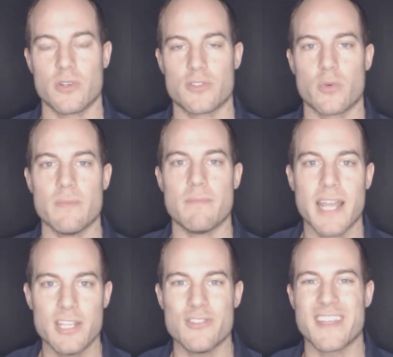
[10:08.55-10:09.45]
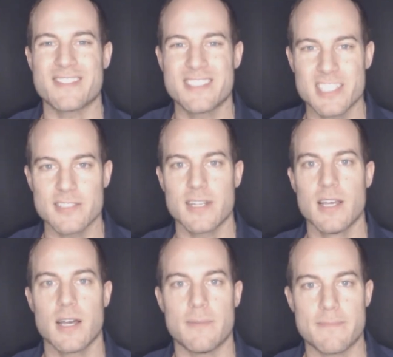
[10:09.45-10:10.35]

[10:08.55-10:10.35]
is to remind you that's just a